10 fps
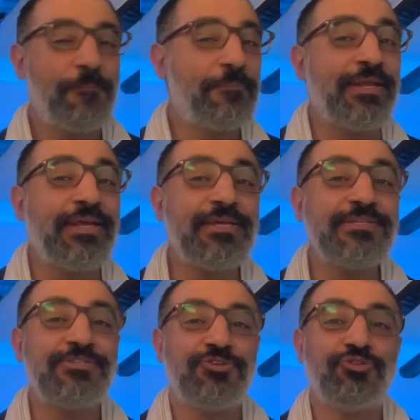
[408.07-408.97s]

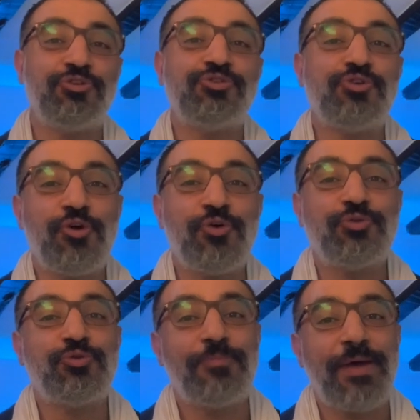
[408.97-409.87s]
please don't go
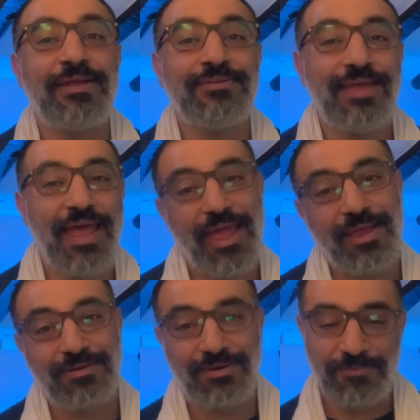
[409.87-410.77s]
to bed
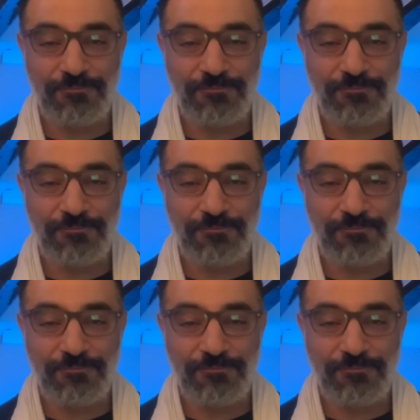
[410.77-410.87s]
angry.